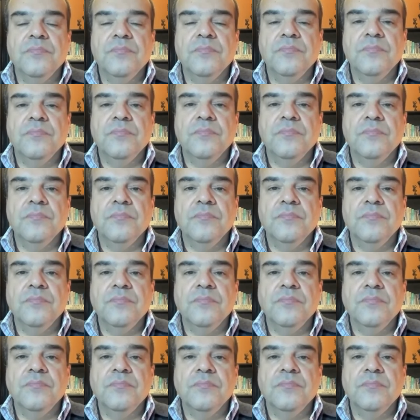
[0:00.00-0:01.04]

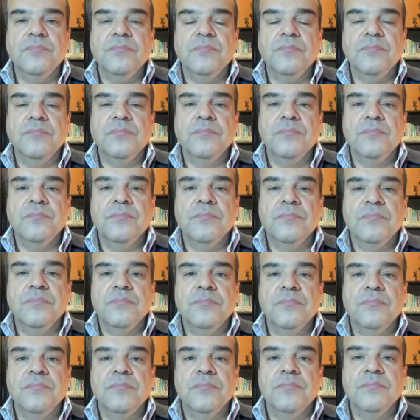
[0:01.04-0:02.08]

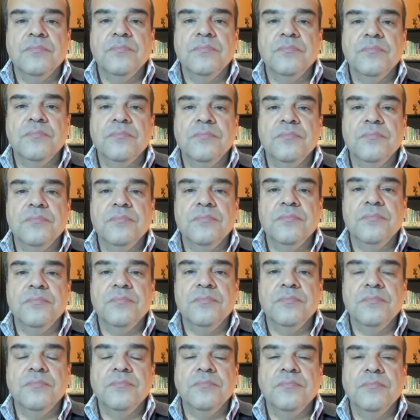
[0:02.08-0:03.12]

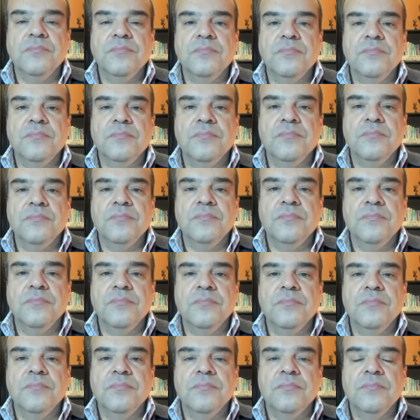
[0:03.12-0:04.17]

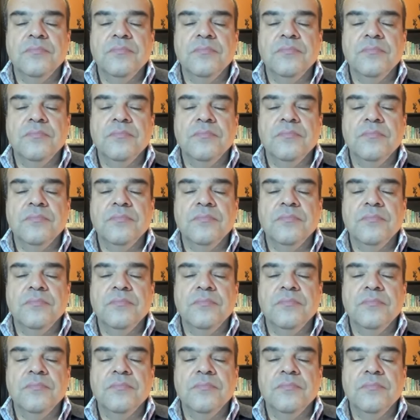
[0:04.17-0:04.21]
[no speech]